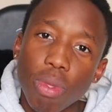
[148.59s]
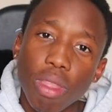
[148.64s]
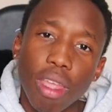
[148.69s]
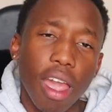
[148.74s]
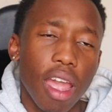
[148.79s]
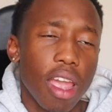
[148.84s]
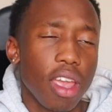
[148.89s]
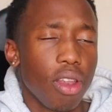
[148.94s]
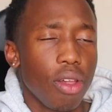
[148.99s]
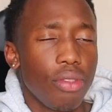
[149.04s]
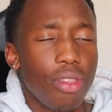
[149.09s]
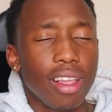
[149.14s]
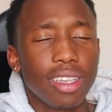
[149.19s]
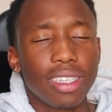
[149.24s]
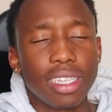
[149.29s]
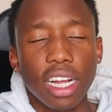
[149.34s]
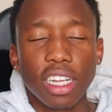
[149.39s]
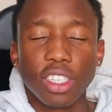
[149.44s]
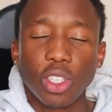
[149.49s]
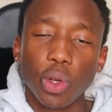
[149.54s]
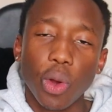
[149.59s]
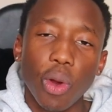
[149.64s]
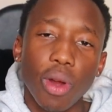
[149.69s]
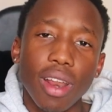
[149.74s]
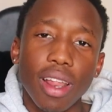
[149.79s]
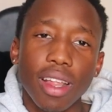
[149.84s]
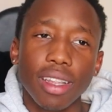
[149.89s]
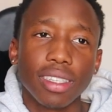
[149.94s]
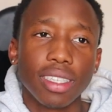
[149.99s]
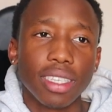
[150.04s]
Things like
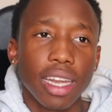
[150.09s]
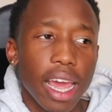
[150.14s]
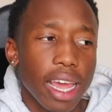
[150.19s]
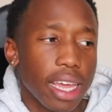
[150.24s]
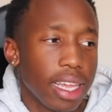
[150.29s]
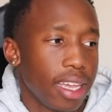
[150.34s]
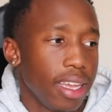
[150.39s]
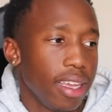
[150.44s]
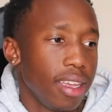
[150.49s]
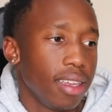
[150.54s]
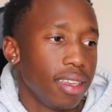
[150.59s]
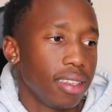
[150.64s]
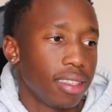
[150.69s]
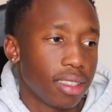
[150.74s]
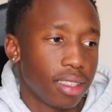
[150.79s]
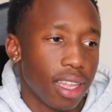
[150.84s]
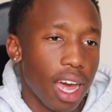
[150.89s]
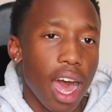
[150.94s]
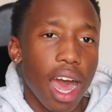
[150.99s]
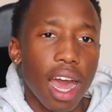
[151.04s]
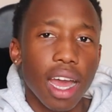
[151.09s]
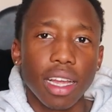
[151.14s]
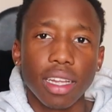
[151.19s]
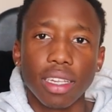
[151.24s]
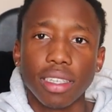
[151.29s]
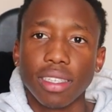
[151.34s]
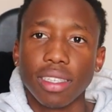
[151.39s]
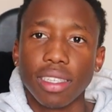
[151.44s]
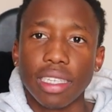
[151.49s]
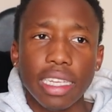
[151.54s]
Jordans, Nikes,
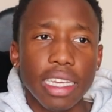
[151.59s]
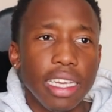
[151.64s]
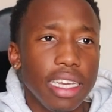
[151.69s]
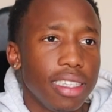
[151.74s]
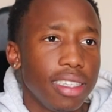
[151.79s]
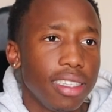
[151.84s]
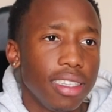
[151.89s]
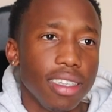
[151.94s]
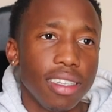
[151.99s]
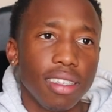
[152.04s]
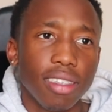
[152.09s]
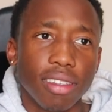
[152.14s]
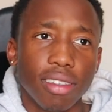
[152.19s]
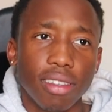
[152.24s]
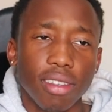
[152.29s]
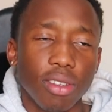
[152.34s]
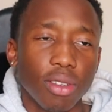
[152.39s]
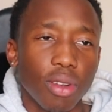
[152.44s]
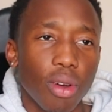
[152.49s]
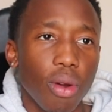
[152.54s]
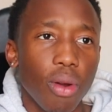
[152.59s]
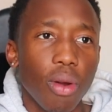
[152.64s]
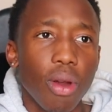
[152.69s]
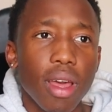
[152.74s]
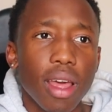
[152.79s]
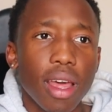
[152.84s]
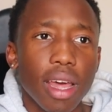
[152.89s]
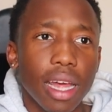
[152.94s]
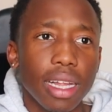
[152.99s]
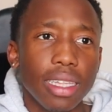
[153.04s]
Dunks, Yeezys, you know,
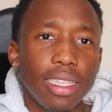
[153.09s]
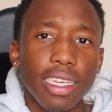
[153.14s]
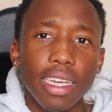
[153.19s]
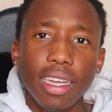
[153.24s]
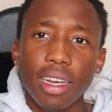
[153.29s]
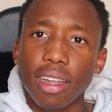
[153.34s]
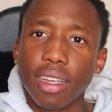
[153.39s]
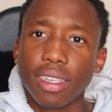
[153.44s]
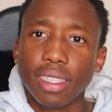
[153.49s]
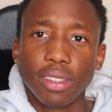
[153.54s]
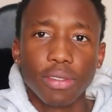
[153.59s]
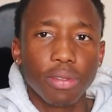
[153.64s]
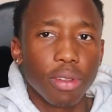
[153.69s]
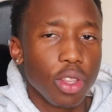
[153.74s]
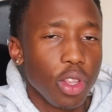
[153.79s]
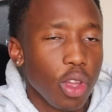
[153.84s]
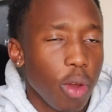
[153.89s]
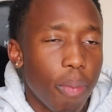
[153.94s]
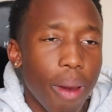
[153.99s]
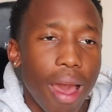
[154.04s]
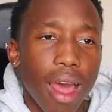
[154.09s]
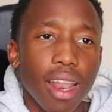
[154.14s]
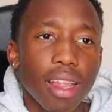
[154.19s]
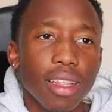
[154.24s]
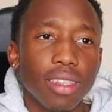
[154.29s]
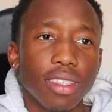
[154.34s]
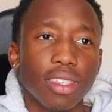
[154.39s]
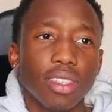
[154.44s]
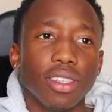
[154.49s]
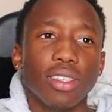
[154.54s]
Adidas, New
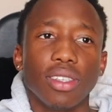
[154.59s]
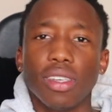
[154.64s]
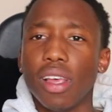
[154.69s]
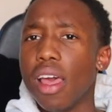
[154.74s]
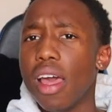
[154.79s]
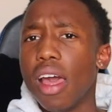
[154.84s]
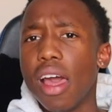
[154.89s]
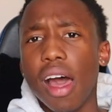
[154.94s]
Balances,